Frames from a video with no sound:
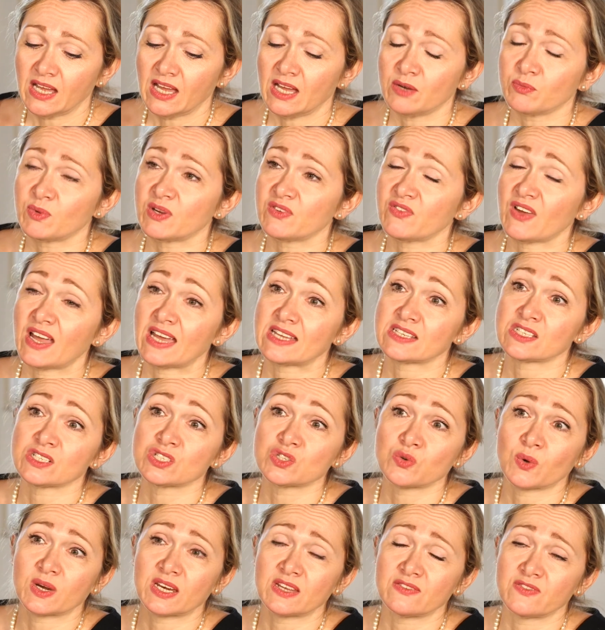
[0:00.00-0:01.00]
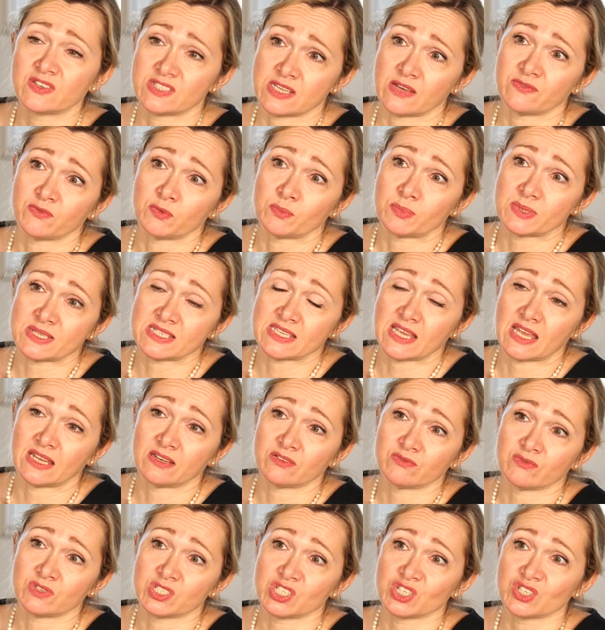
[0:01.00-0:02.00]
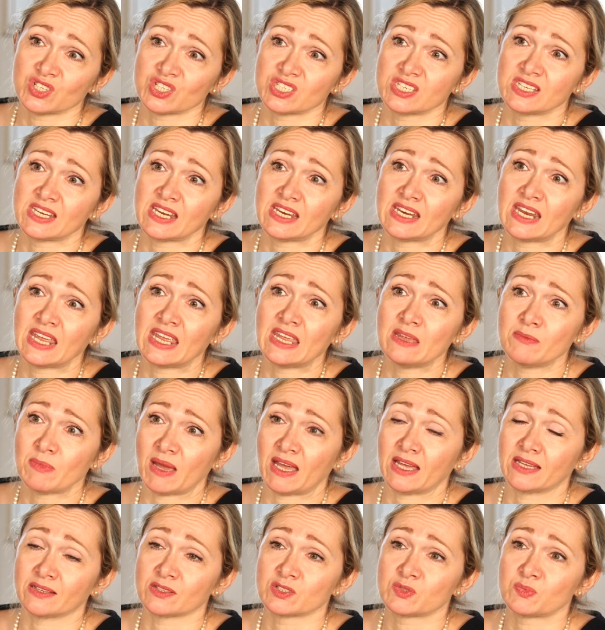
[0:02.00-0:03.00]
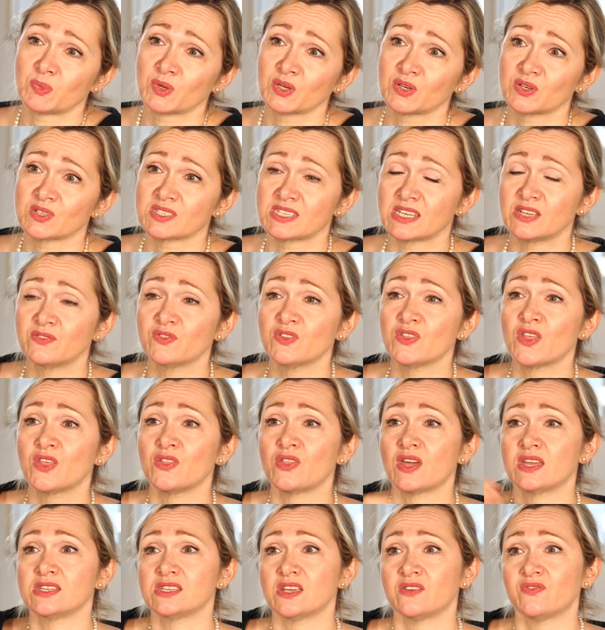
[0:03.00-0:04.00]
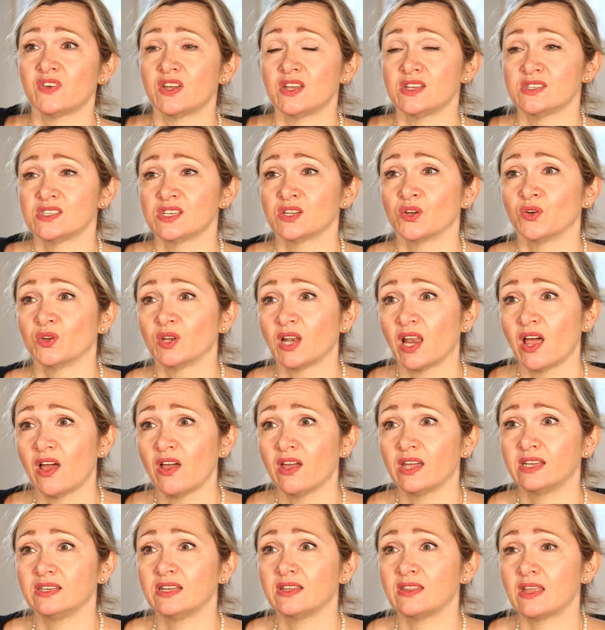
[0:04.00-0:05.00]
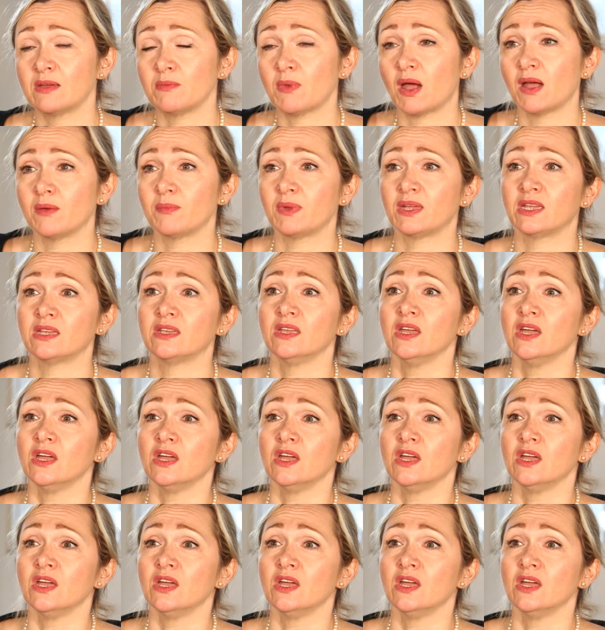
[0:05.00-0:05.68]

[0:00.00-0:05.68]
We've had a 27% reduction in emails, because even though they're diverting online and they might be